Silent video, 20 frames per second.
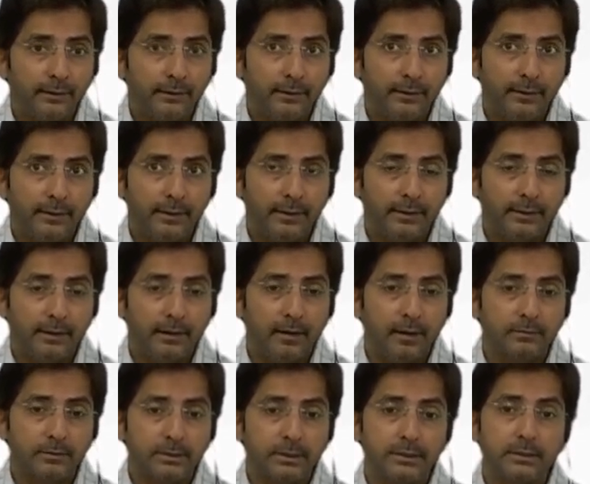it
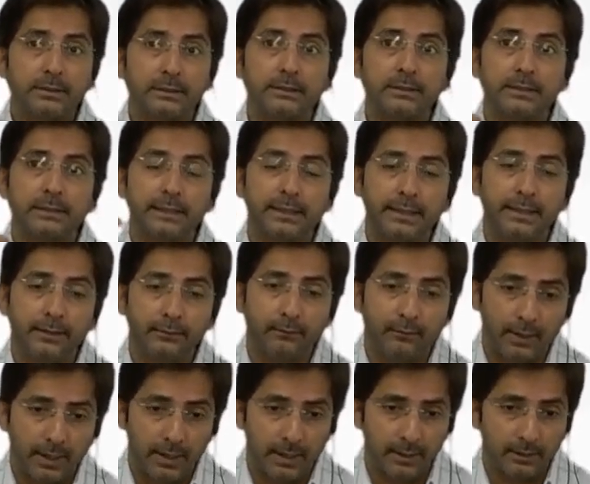comes in
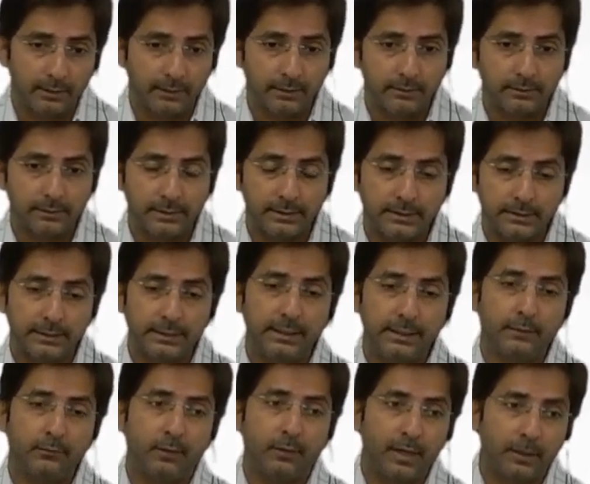CCD1,
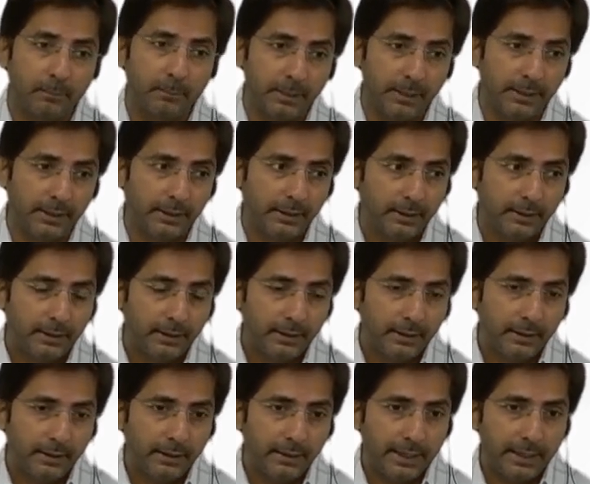CCD1B
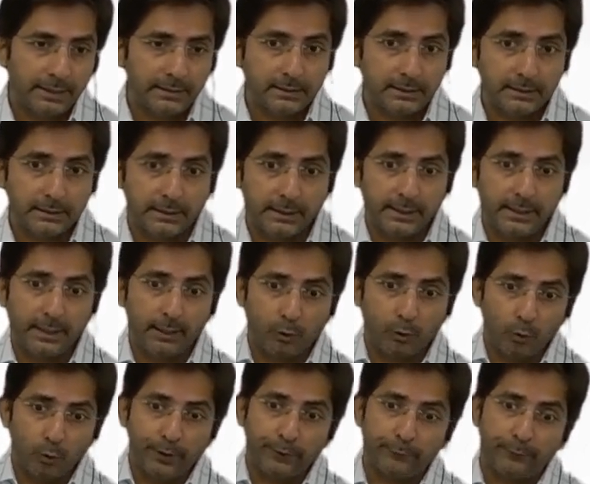and
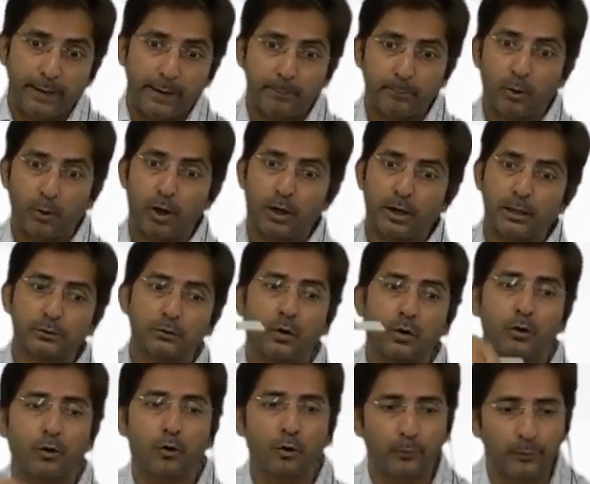CCD2 if employer has
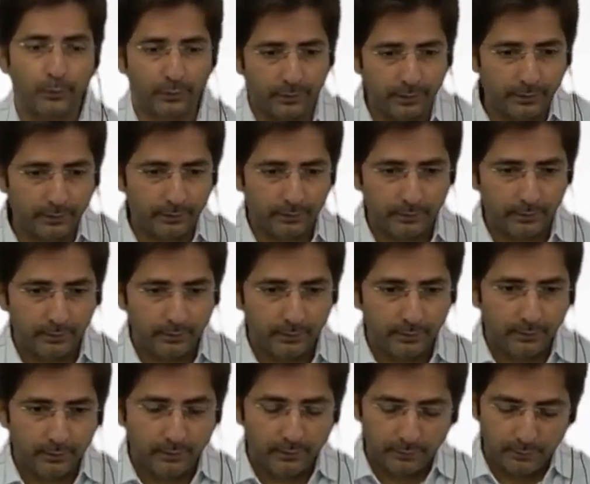contributed.
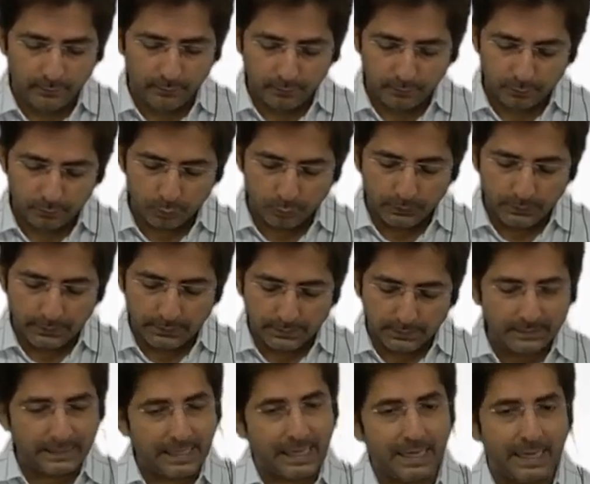So this
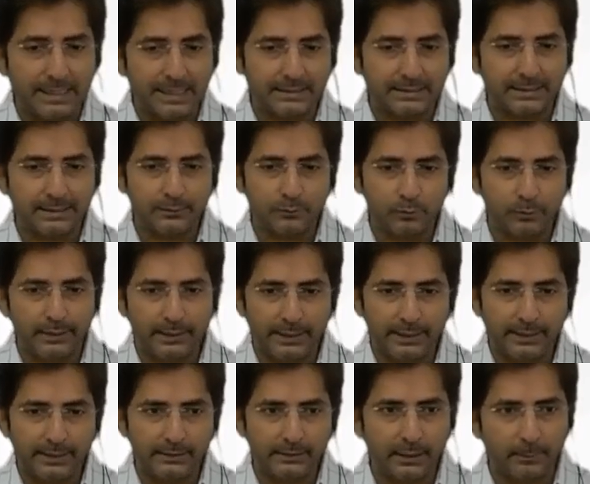is LIC, so it
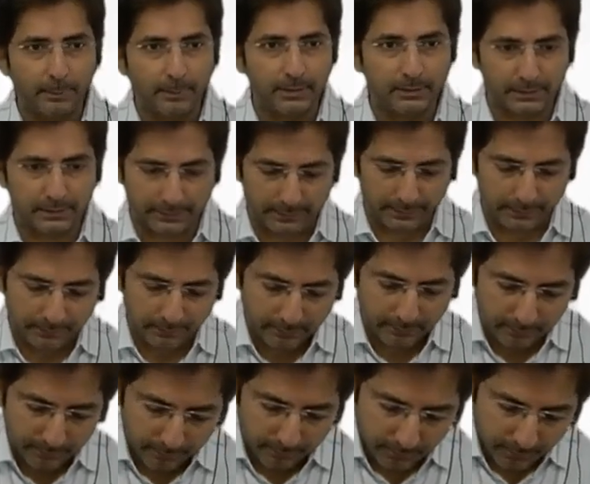is triple C.
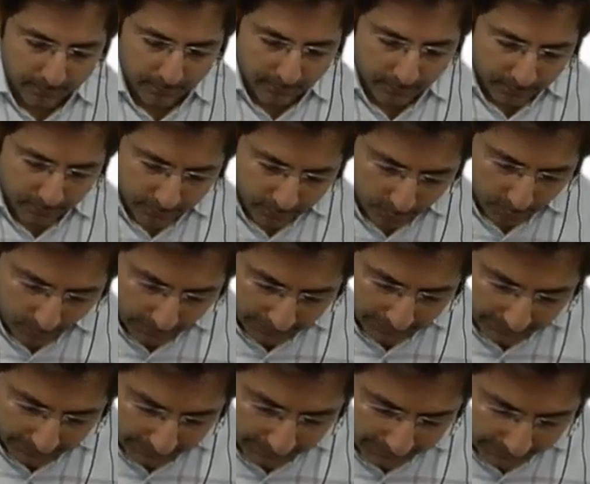So
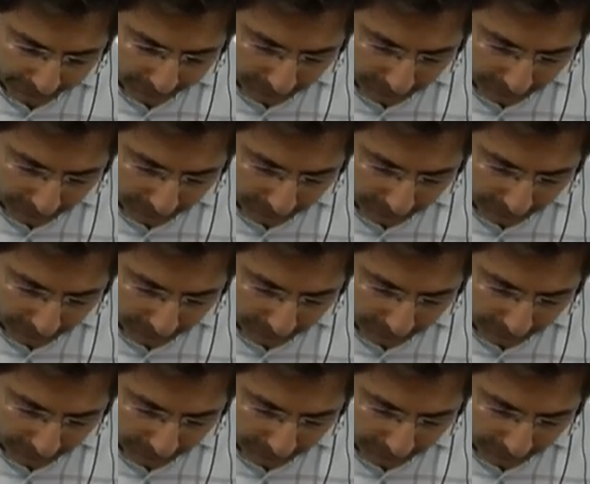write there it is